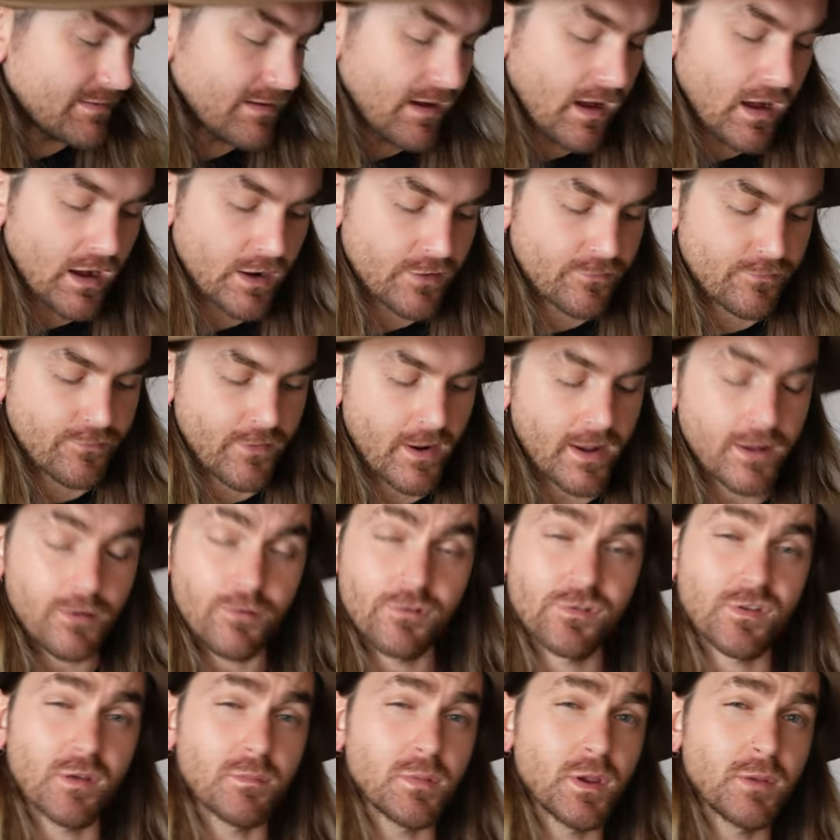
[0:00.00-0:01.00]
dark
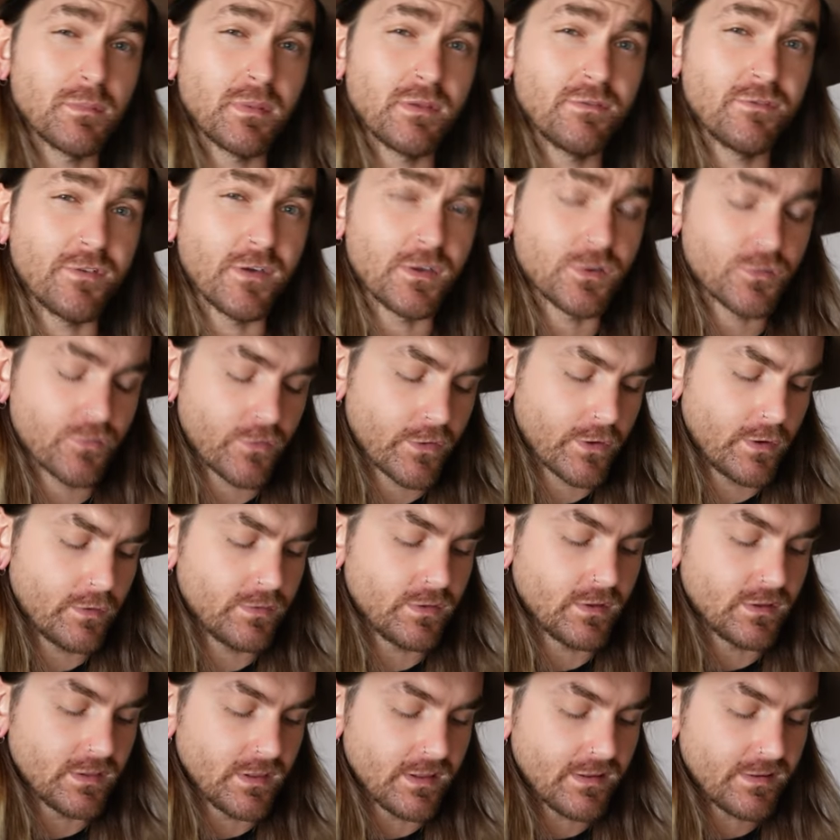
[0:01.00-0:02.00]
fragrance I'm going to be featuring
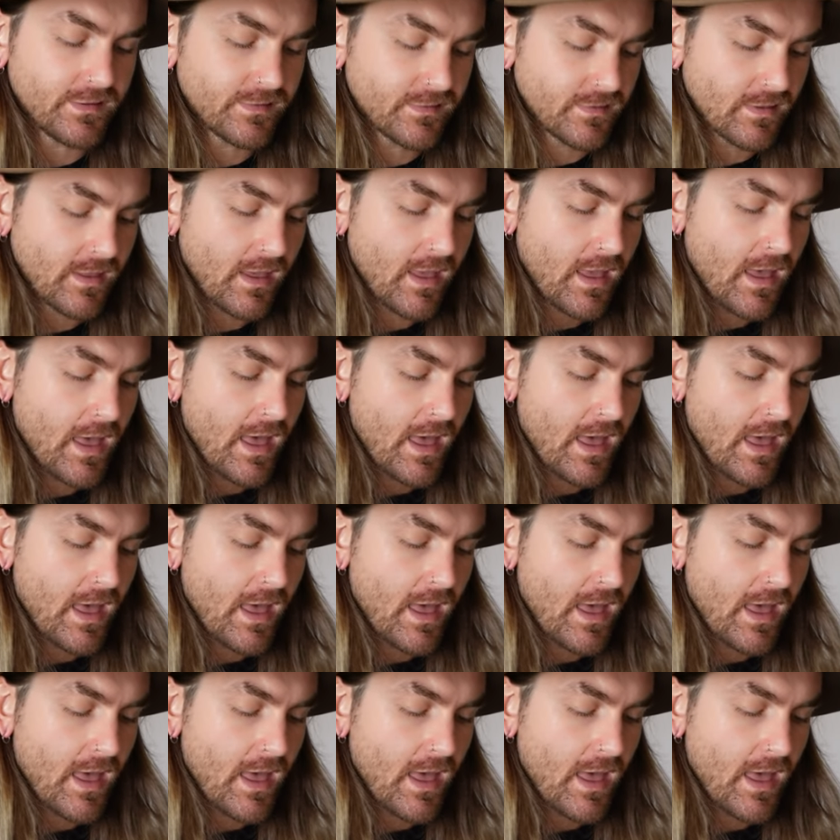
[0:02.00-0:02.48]
on the list,